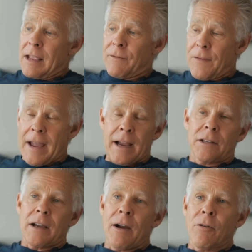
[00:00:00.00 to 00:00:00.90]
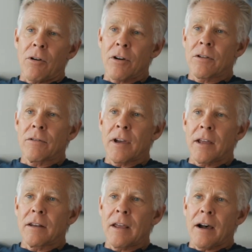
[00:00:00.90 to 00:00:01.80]
In fact, I would argue
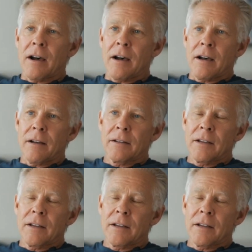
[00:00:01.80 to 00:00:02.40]
that, uh,